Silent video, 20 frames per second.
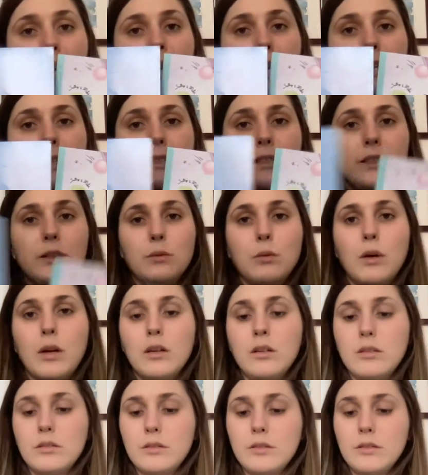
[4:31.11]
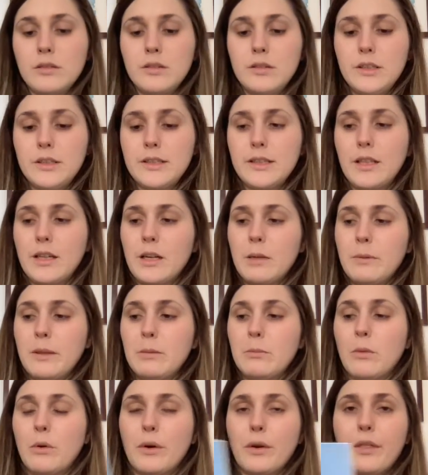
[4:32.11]
as this one, just a little
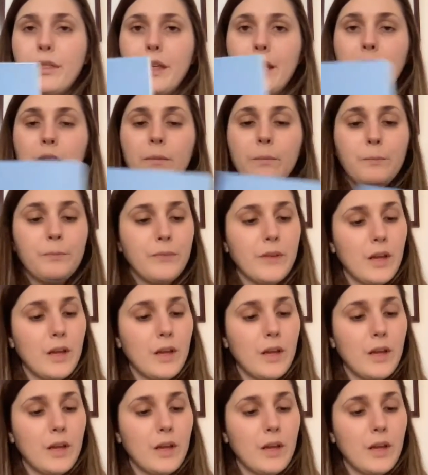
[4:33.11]
bit more thin.